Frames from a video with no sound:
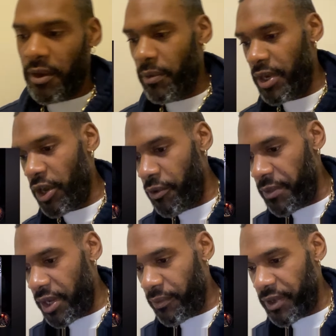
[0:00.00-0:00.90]
"With no
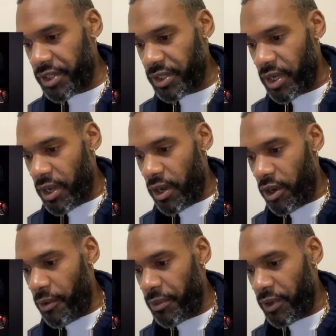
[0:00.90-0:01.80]
being rich." I
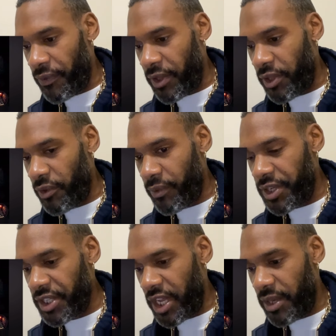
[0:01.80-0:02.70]
hope you don't think you
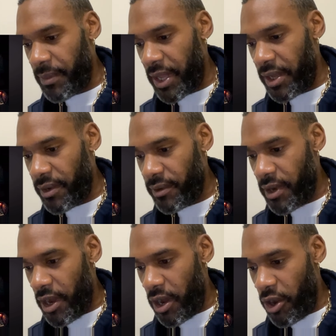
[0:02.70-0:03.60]
rich, LMAO.
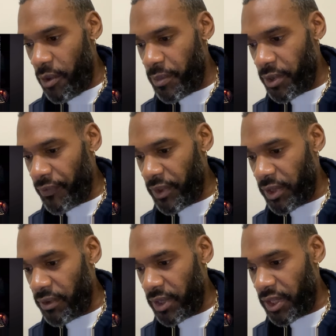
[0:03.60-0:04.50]
I hope you don't think
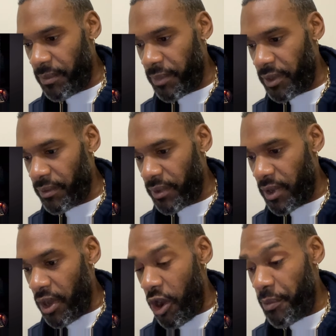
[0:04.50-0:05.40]
you need to be.
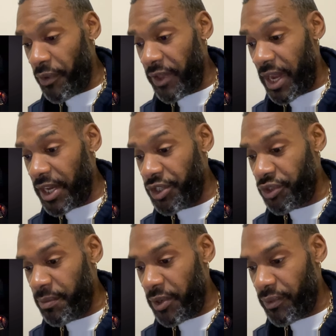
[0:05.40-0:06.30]
Hope you don't think I need you
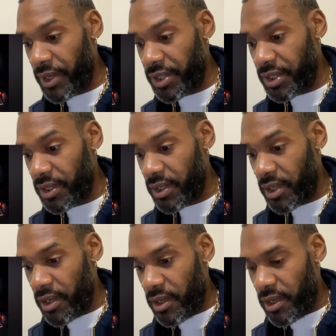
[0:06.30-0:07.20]
to be rich.
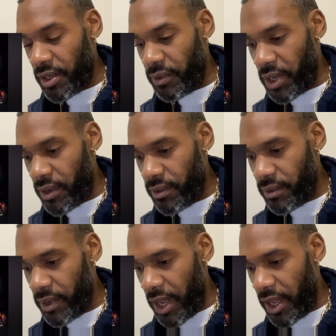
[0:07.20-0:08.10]
You don't.
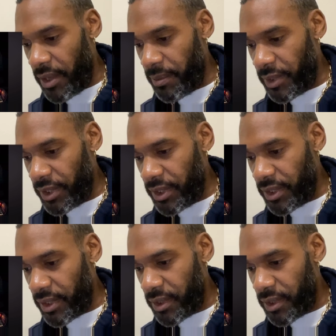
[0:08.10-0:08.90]
Hey, but look,